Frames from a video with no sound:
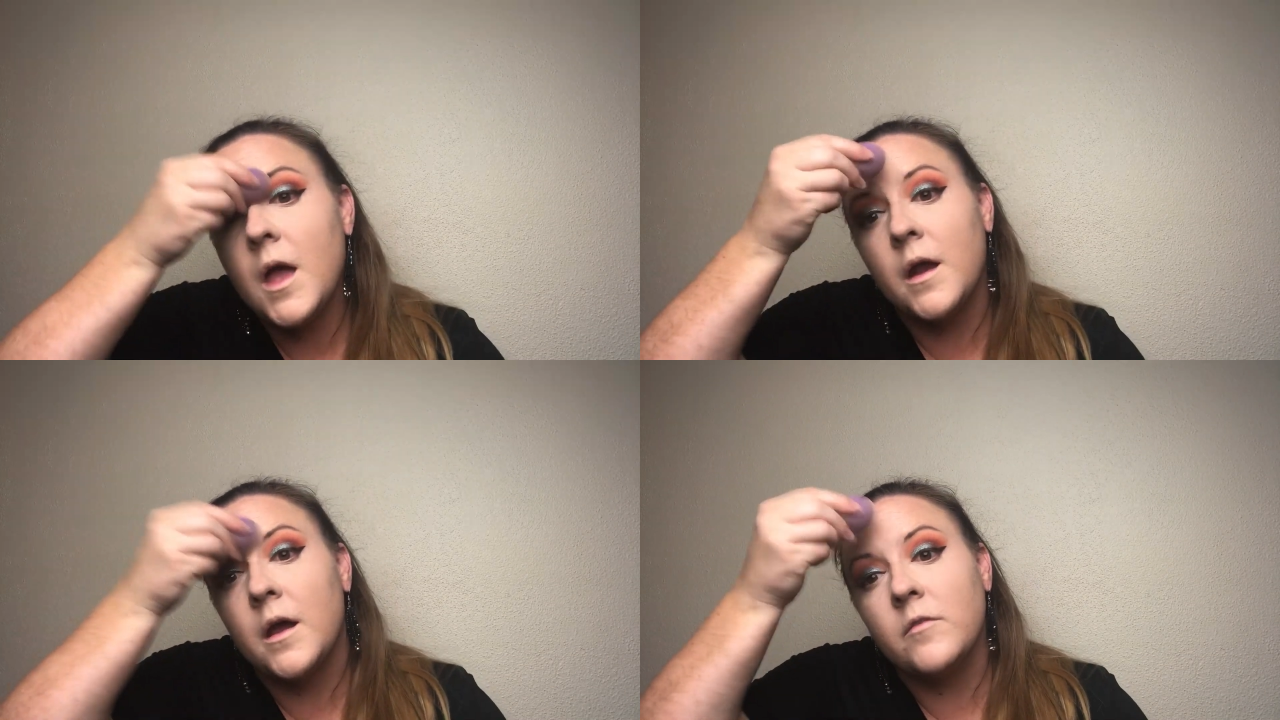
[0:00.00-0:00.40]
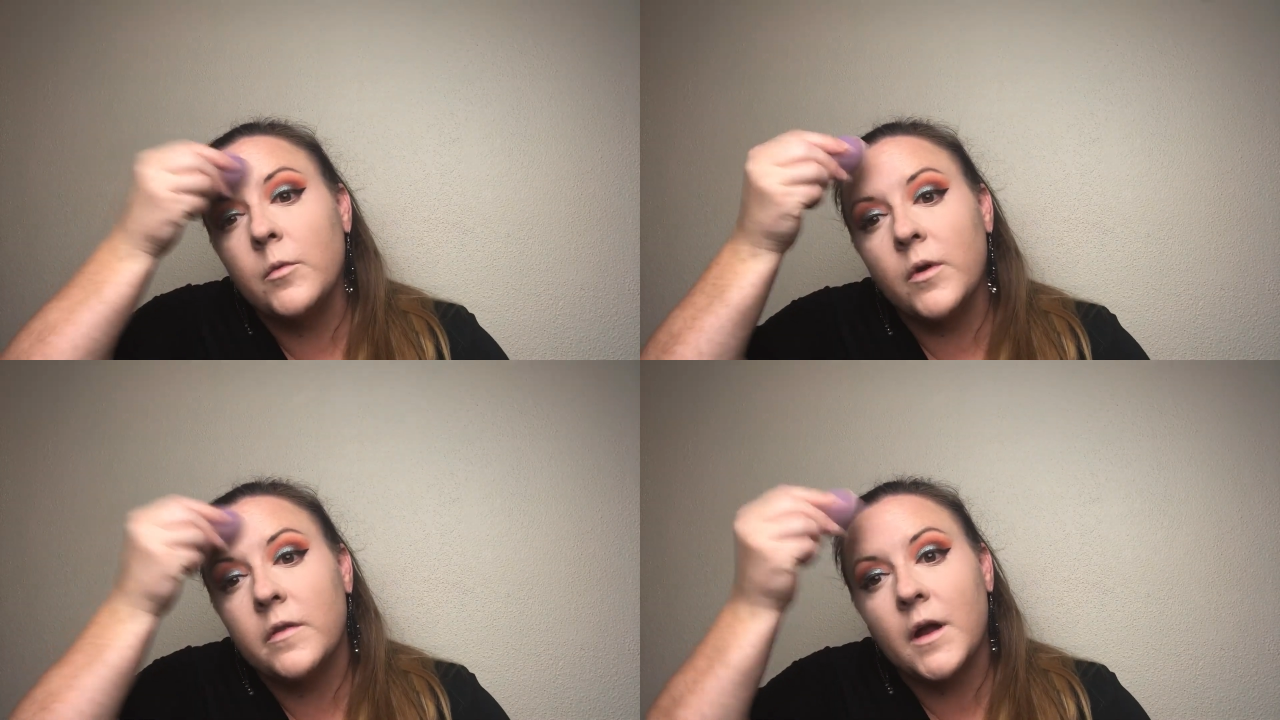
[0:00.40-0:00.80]
And
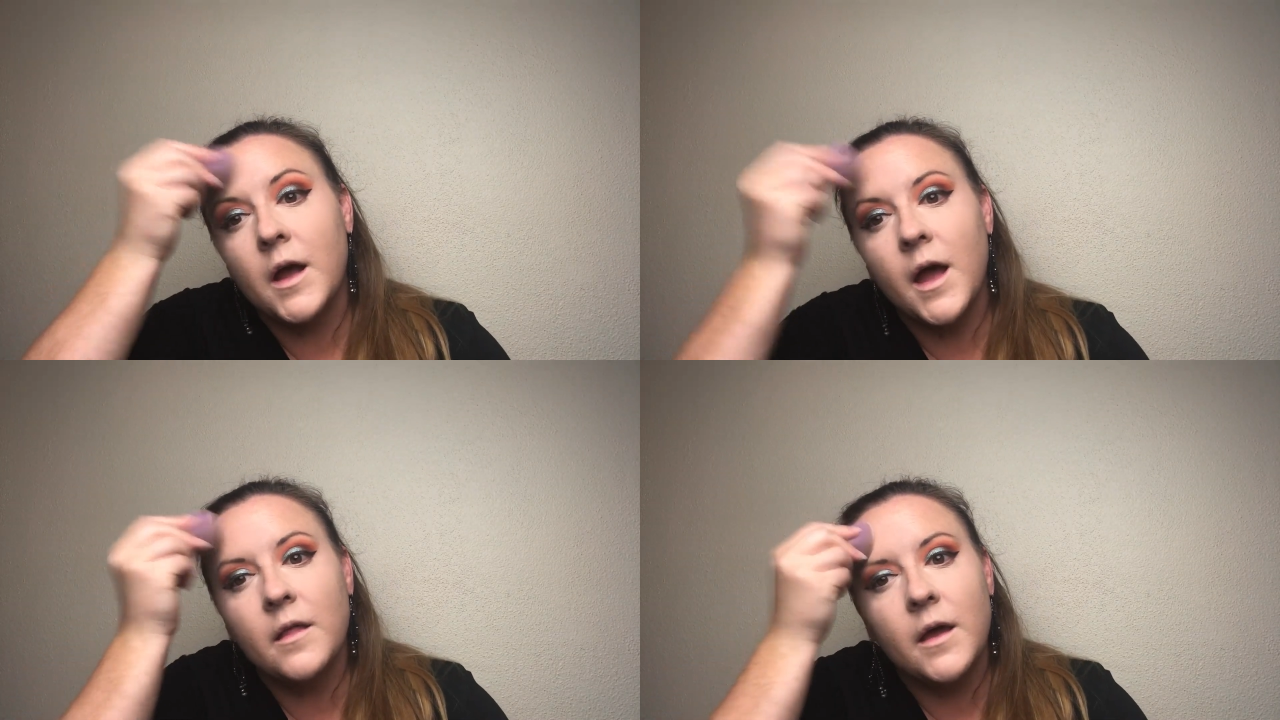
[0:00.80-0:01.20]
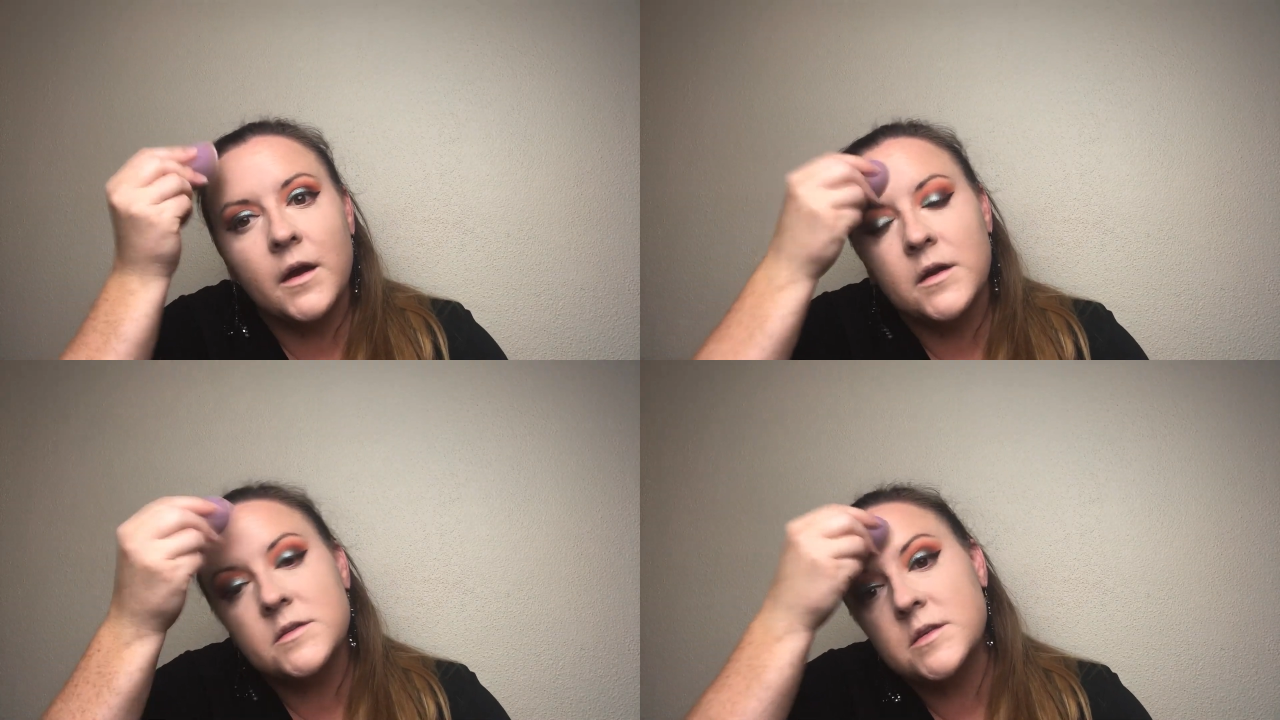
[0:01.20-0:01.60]
everywhere that I
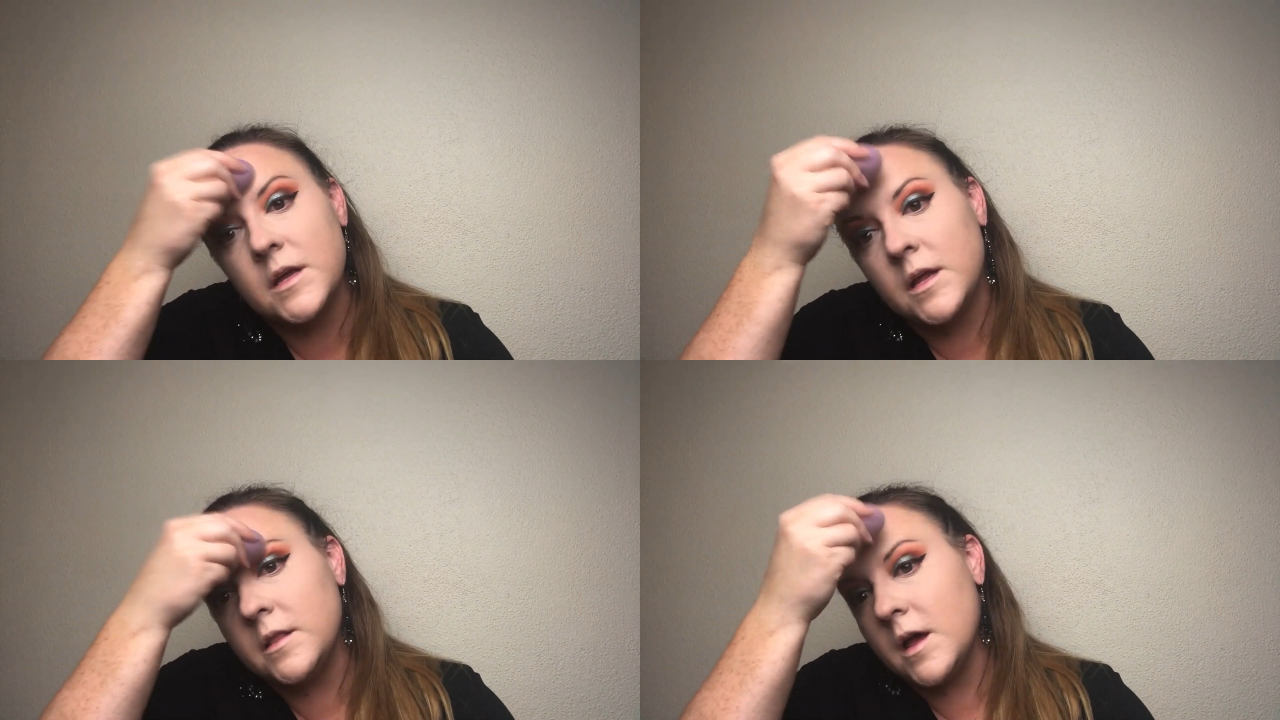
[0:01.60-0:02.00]
highlighted is getting